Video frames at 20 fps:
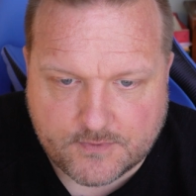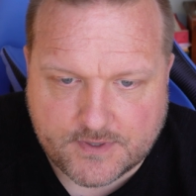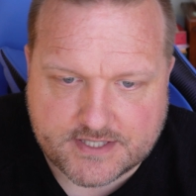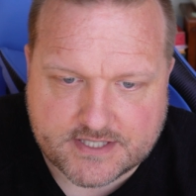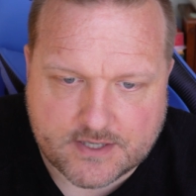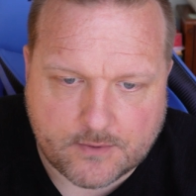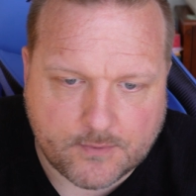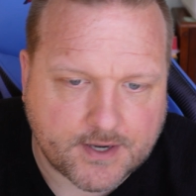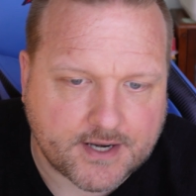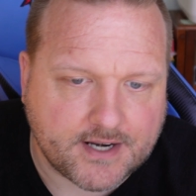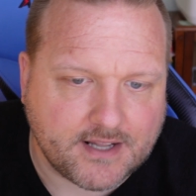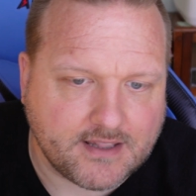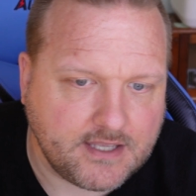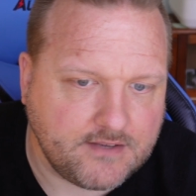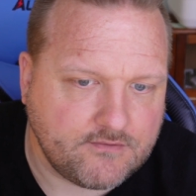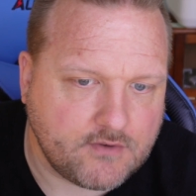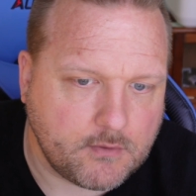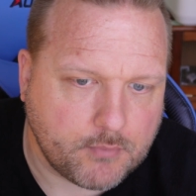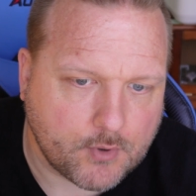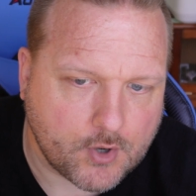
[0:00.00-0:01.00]
we said we're gonna
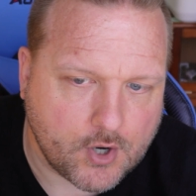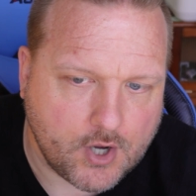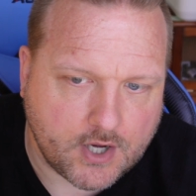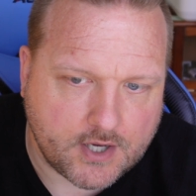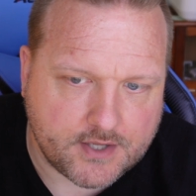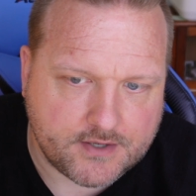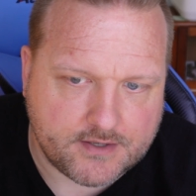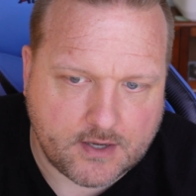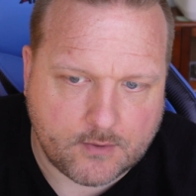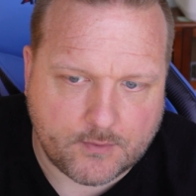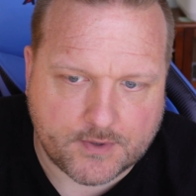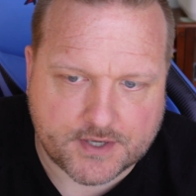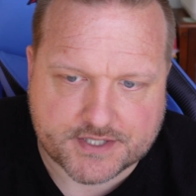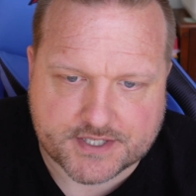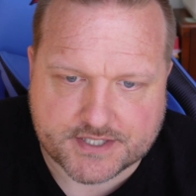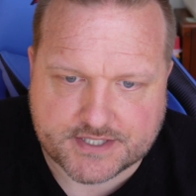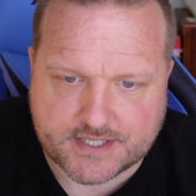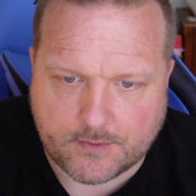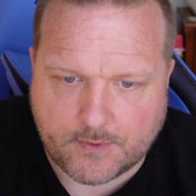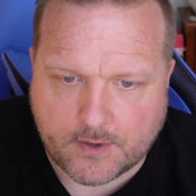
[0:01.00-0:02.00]
leave it broad, and we're just
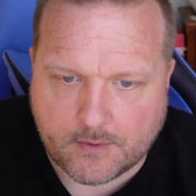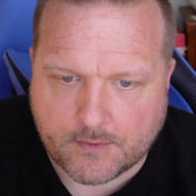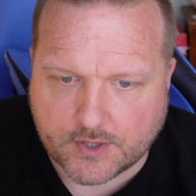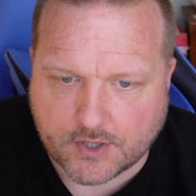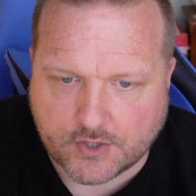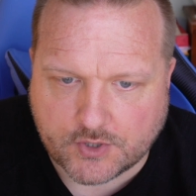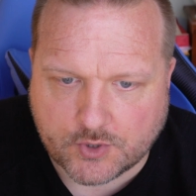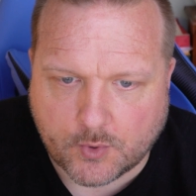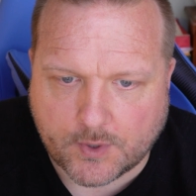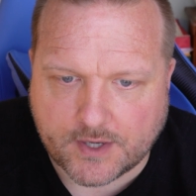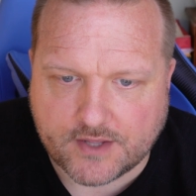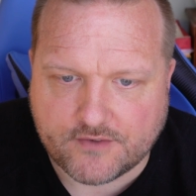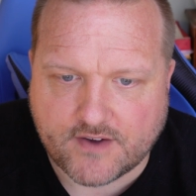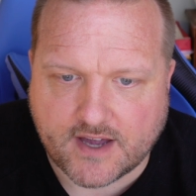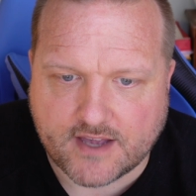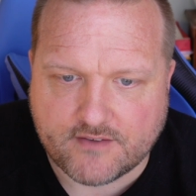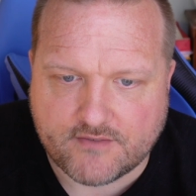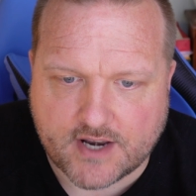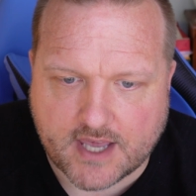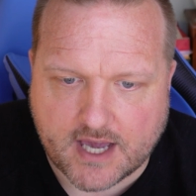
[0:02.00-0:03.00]
gonna say we wanna go
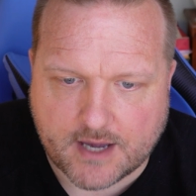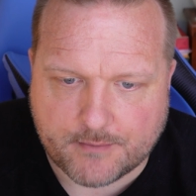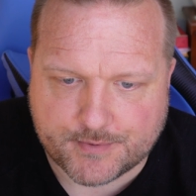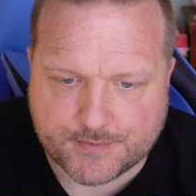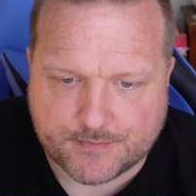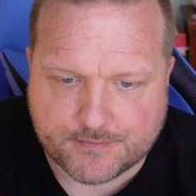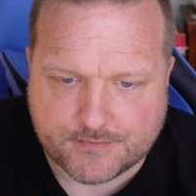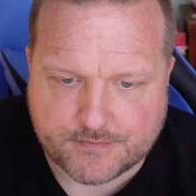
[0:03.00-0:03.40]
twenty-five and up.